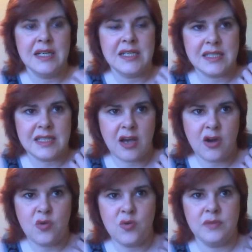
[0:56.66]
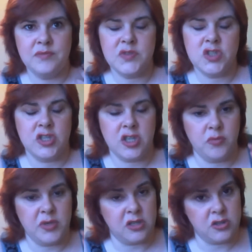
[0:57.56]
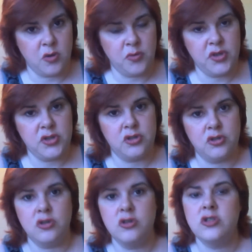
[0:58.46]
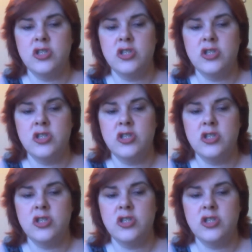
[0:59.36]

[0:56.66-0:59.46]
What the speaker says: So she told me not to open the door,